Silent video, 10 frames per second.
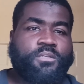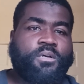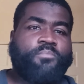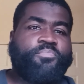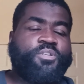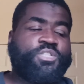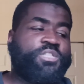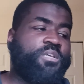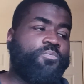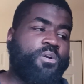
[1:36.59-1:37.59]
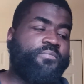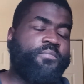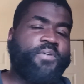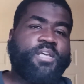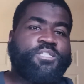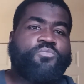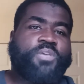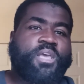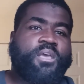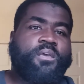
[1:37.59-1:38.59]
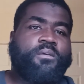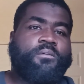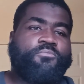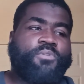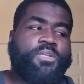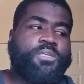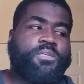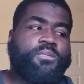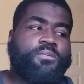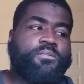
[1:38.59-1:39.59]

Pusha T, word of advice, you can't really